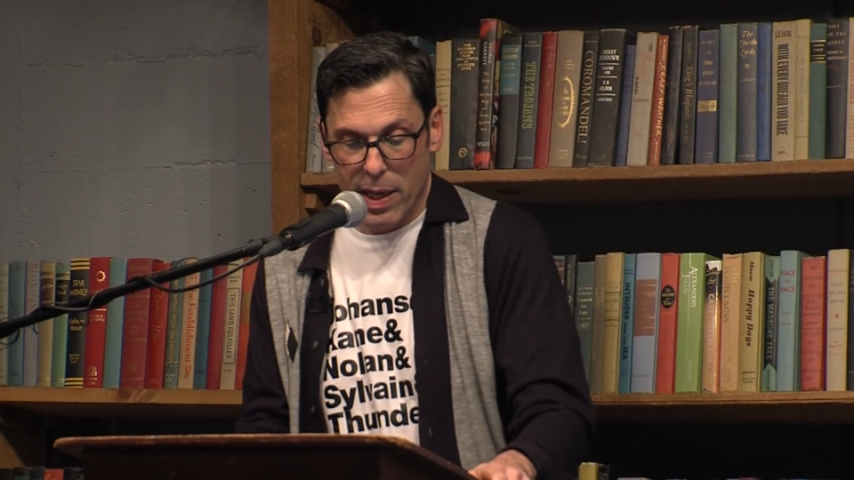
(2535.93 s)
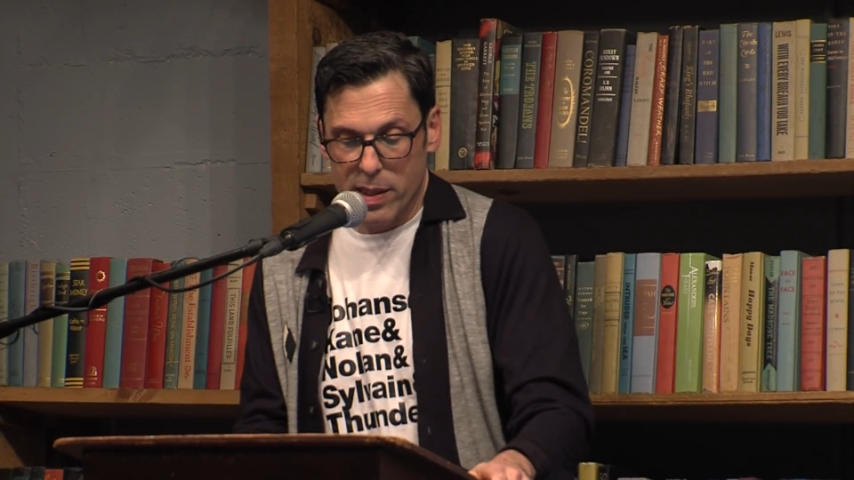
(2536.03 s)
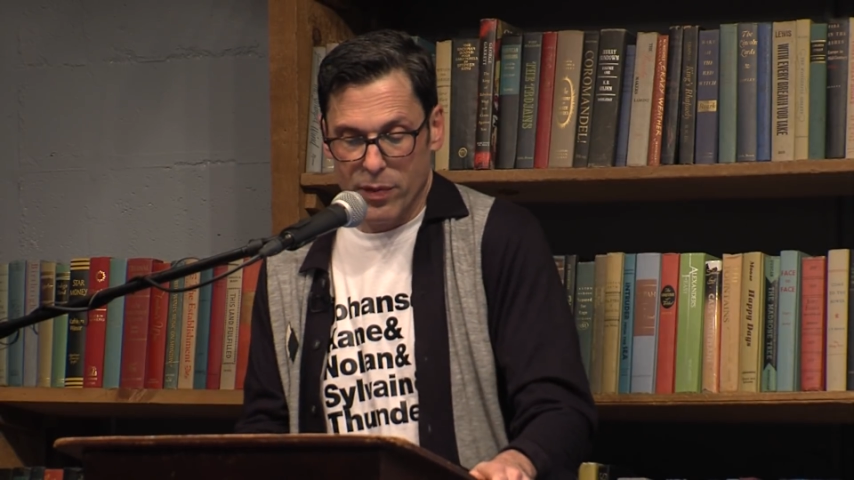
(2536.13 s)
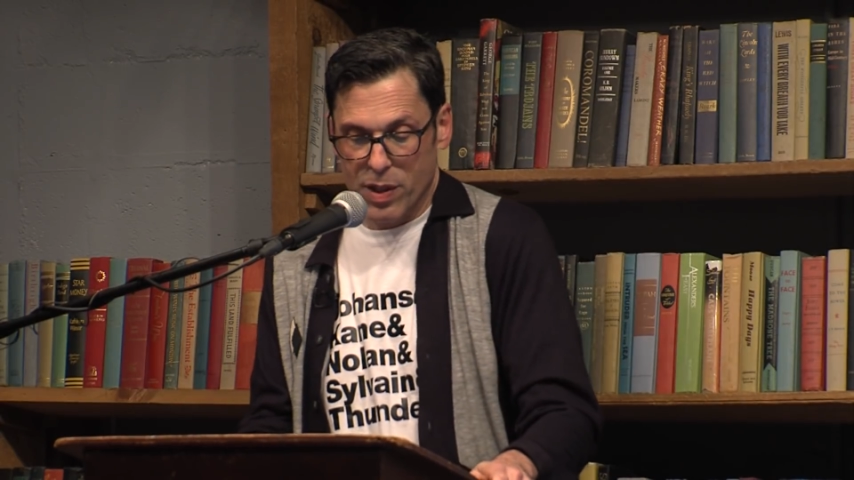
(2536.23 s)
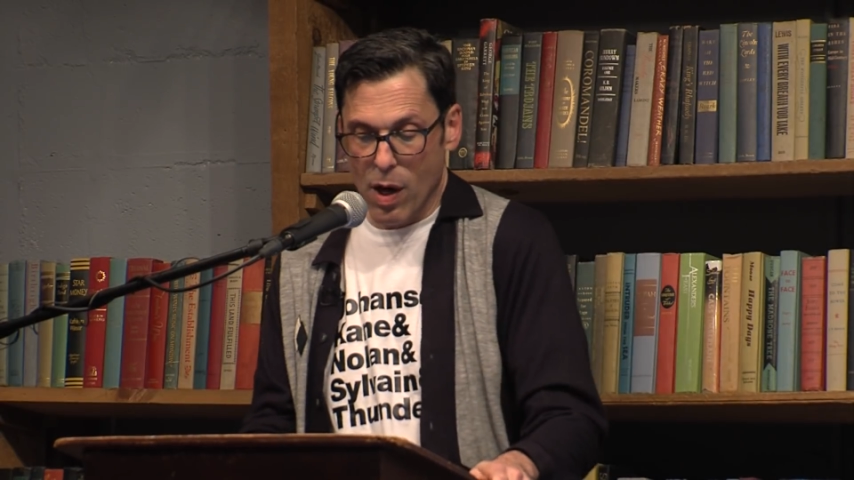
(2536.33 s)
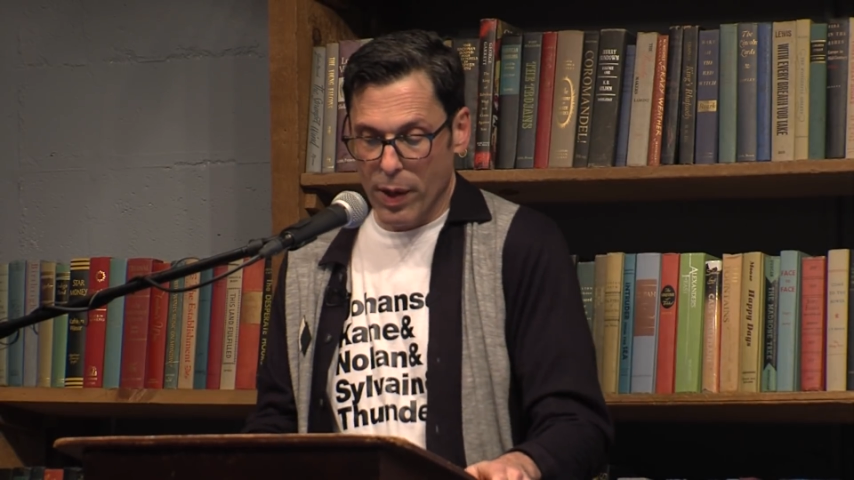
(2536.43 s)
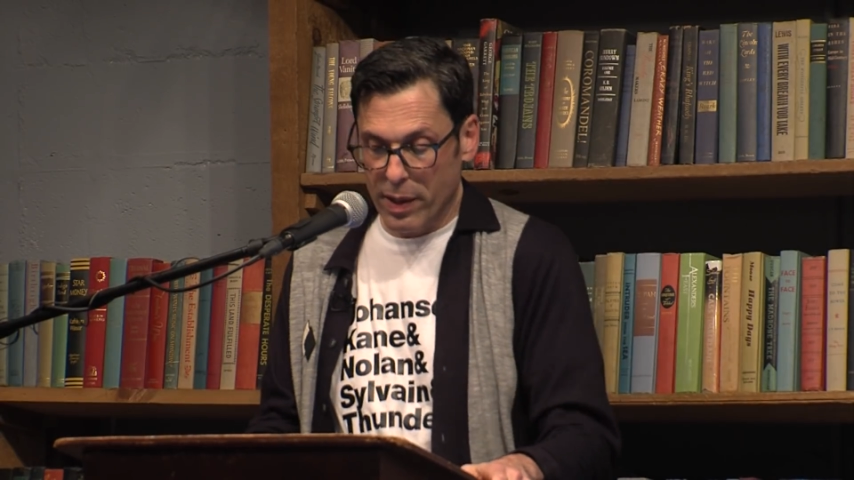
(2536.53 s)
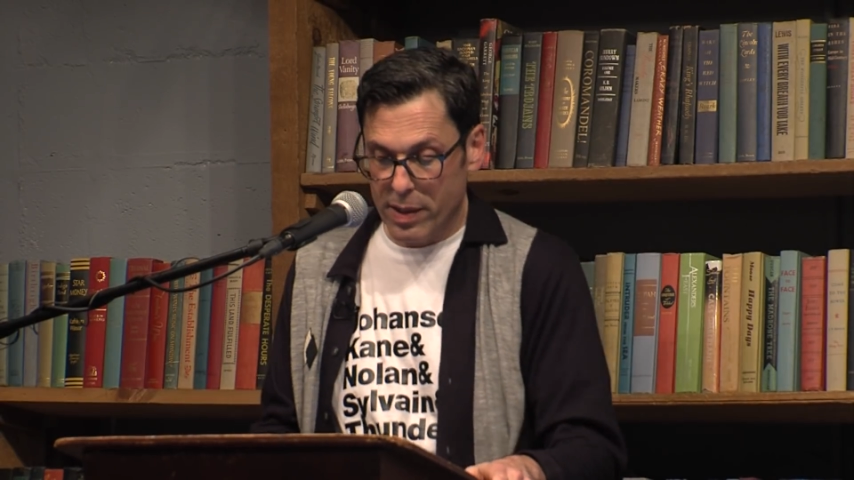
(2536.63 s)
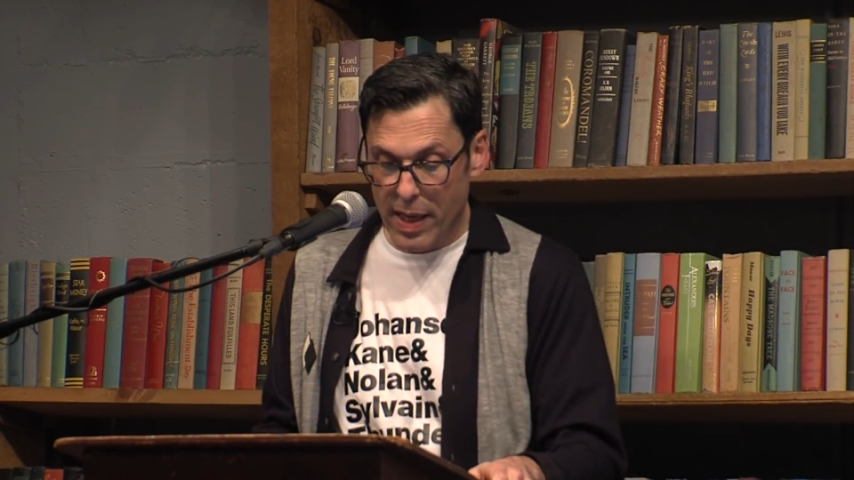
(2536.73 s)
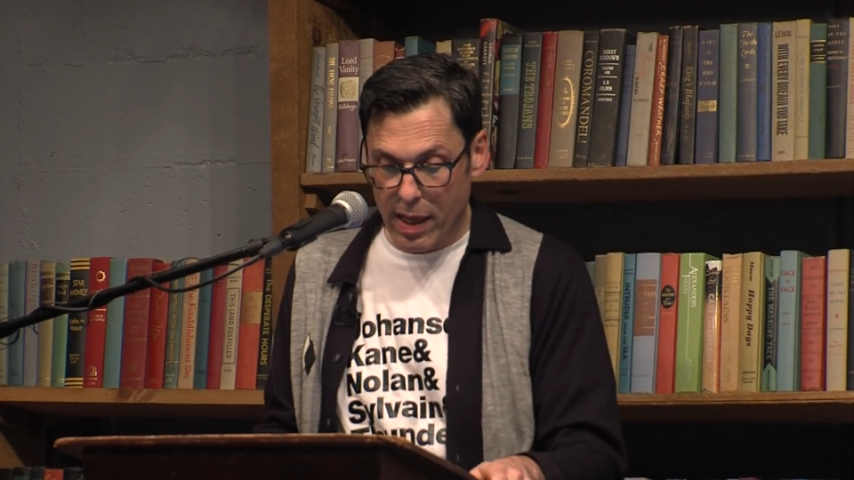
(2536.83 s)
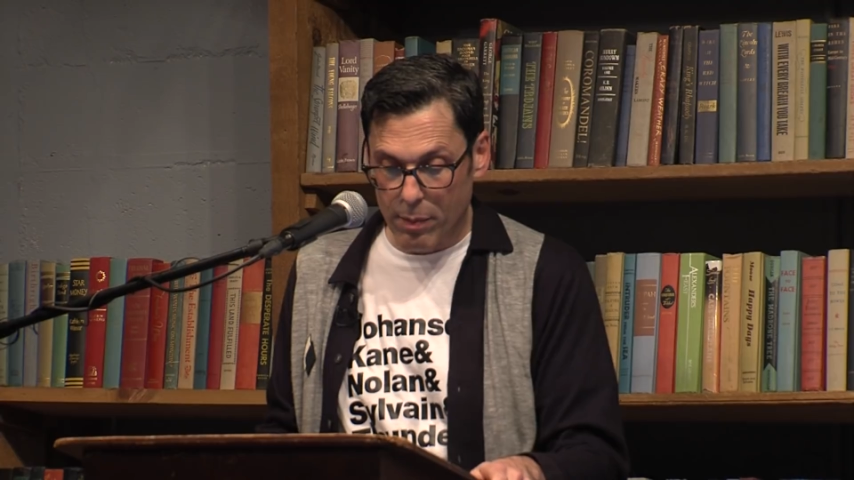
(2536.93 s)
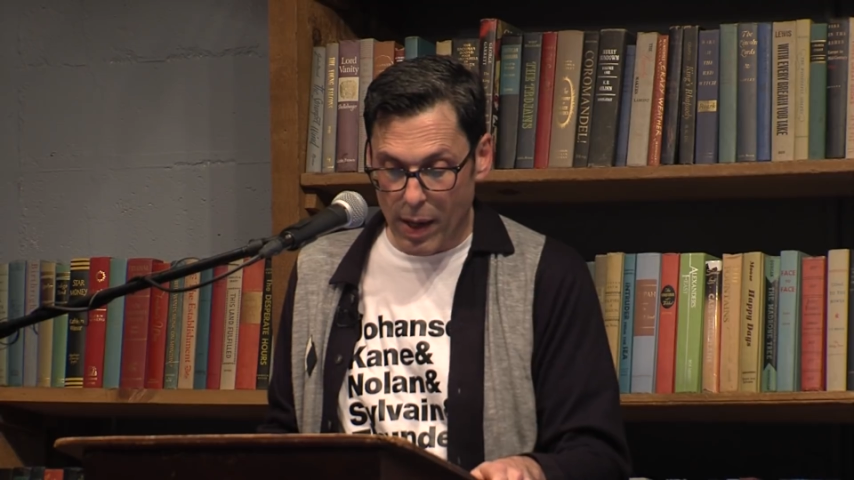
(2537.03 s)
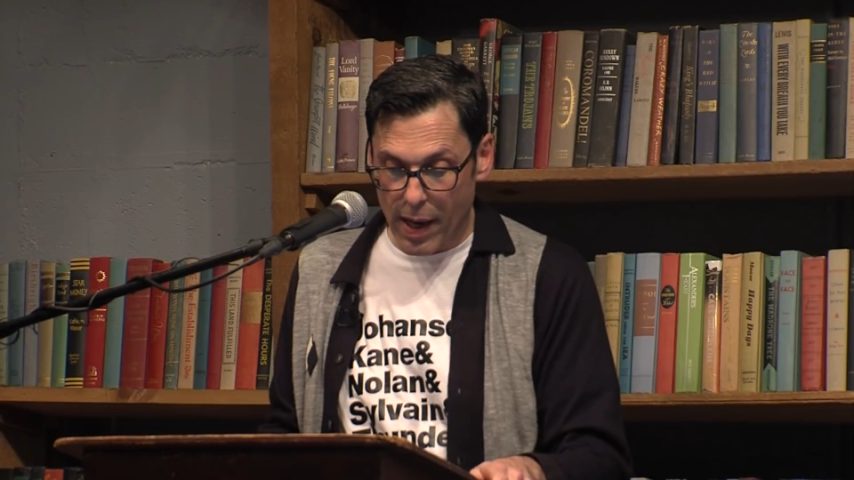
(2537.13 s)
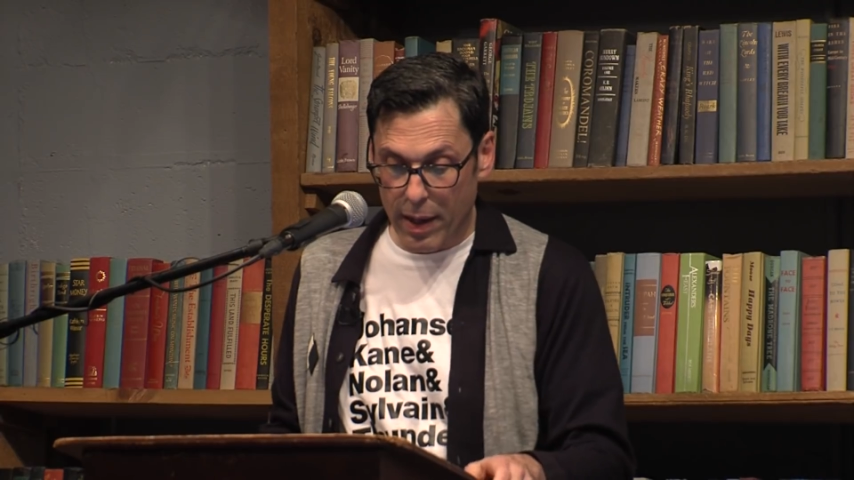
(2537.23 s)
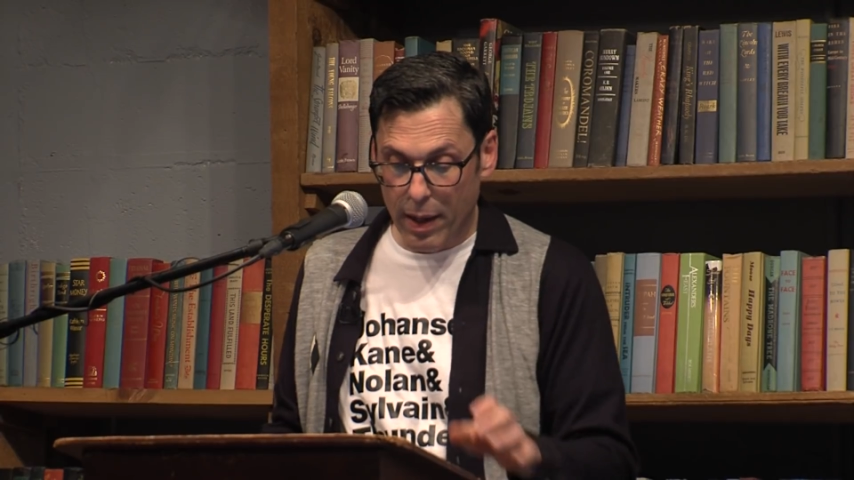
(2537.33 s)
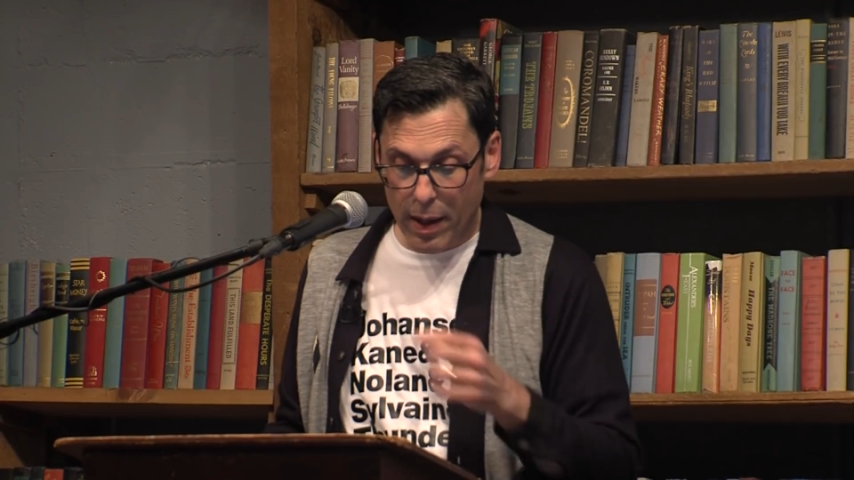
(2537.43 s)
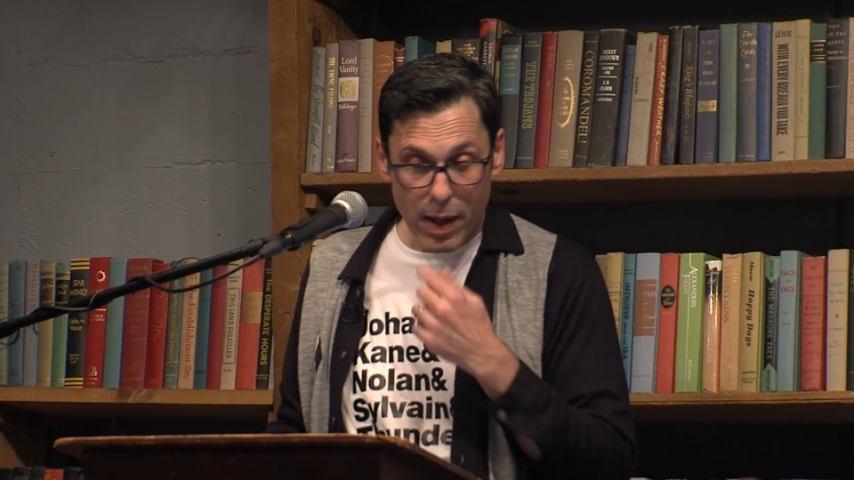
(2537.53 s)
hits of his own, and the second by